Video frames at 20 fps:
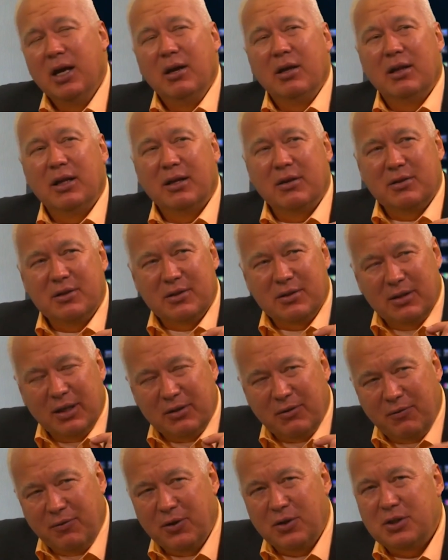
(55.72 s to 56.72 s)
Let's
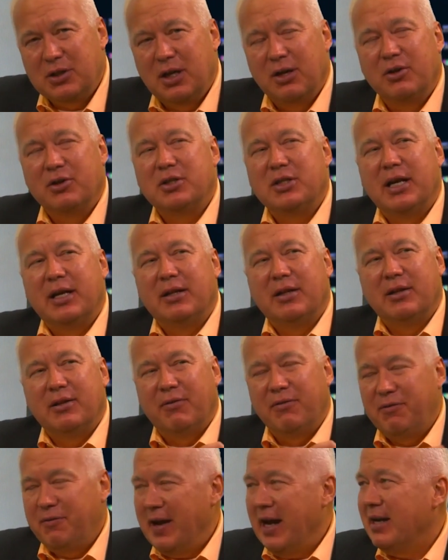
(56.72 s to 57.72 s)
first understand that the
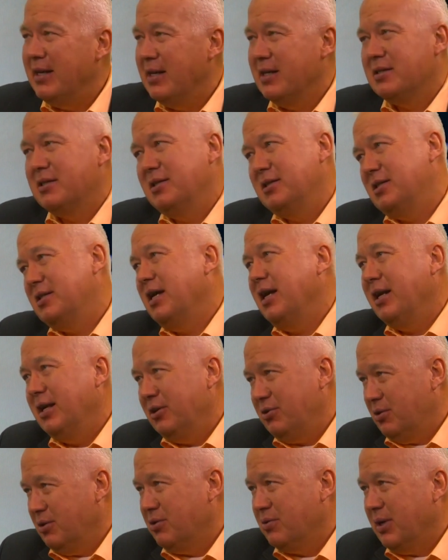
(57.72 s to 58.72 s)
Fed doesn't set
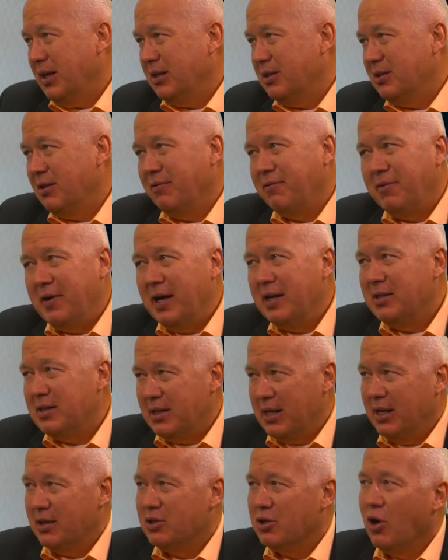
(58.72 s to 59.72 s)
interest rates. The Fed
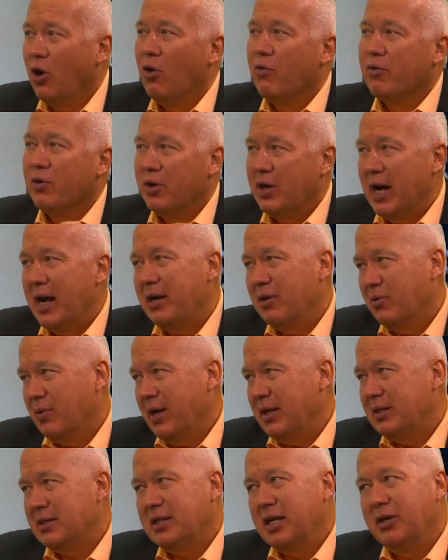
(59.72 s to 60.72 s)
sets overnight
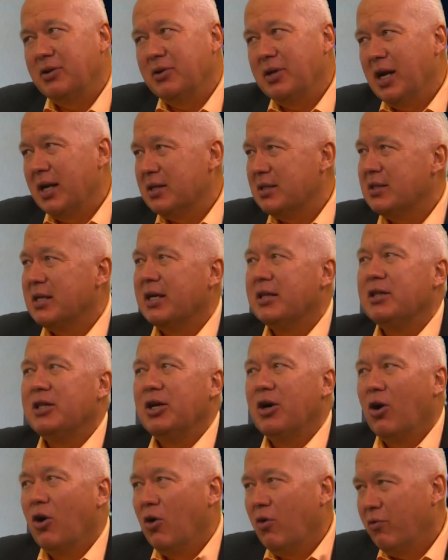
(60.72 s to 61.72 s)
rates. They do not set
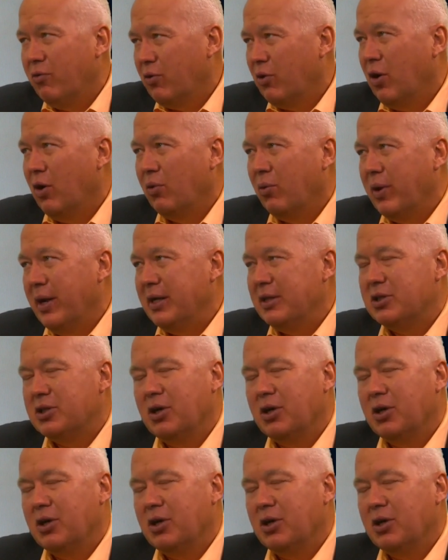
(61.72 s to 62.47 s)
the overall rates.